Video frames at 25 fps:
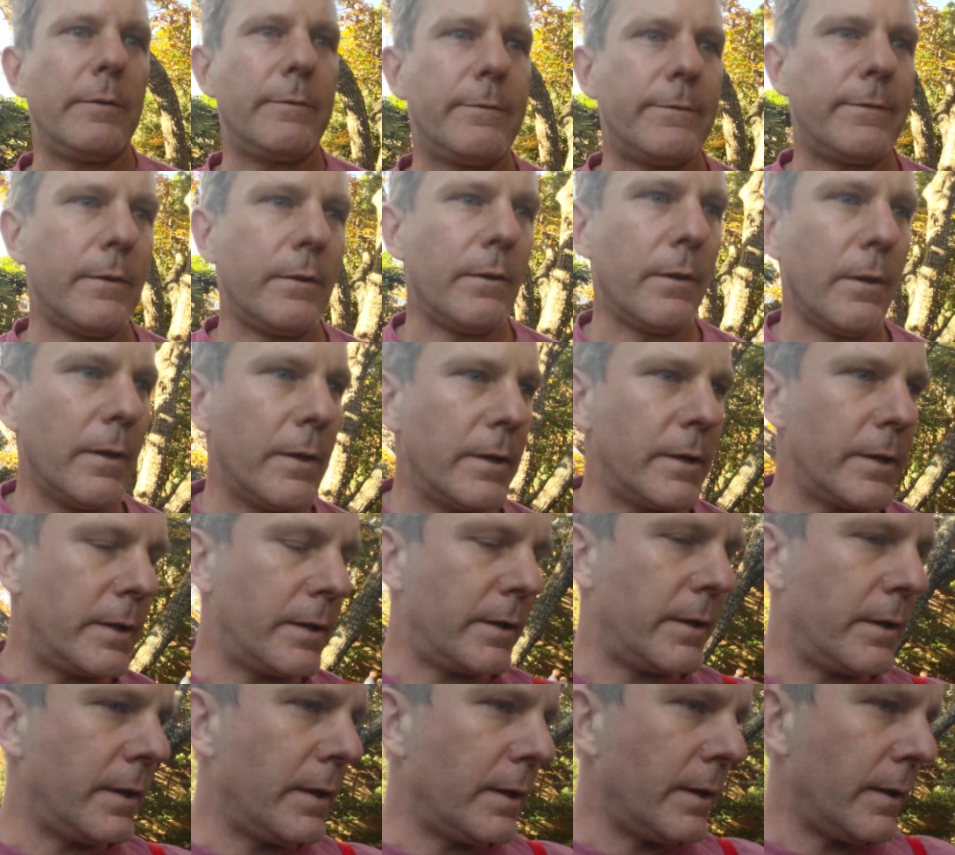full
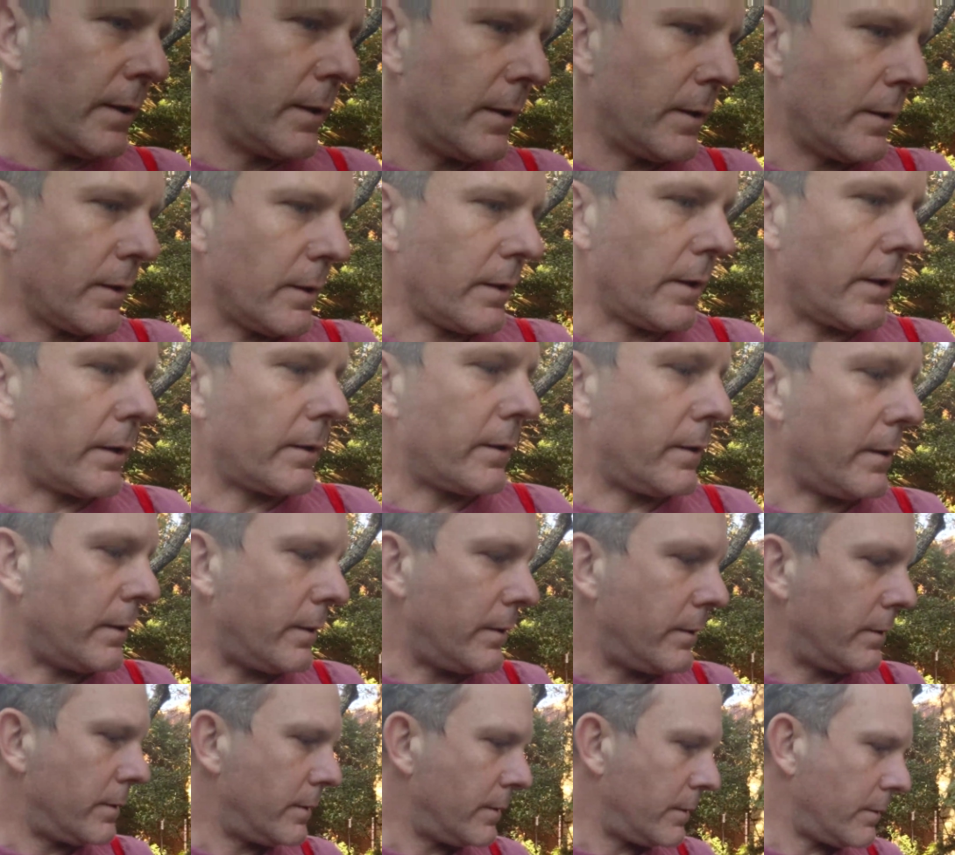like the
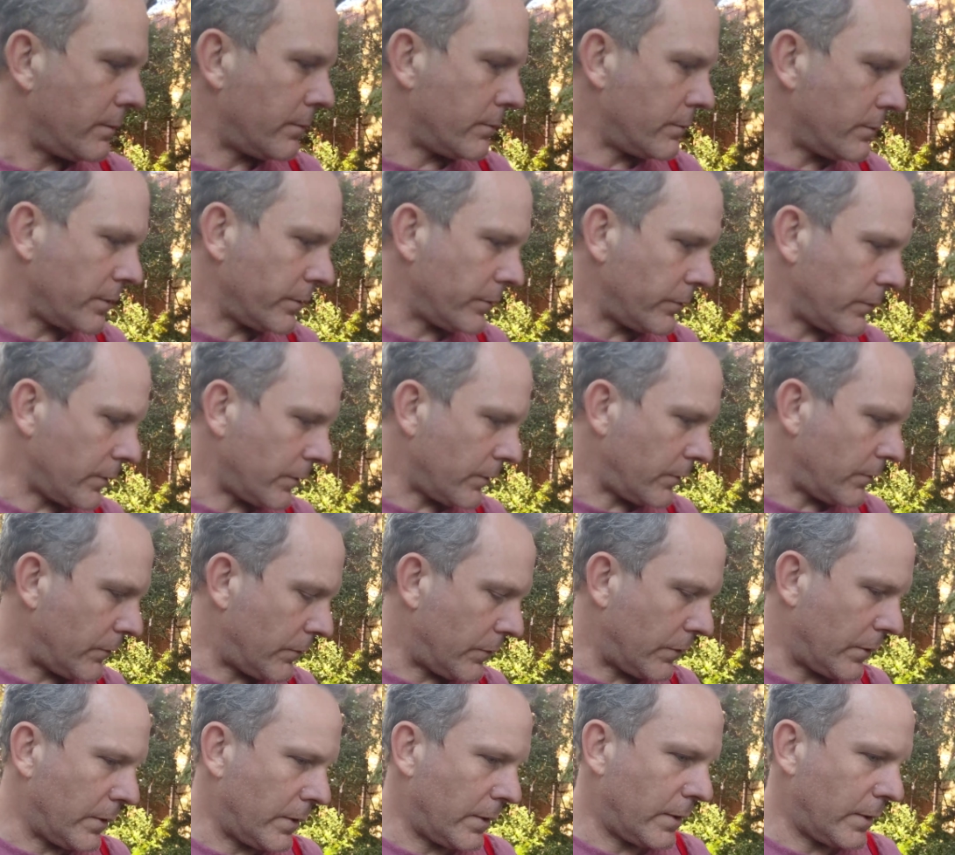Ruscus.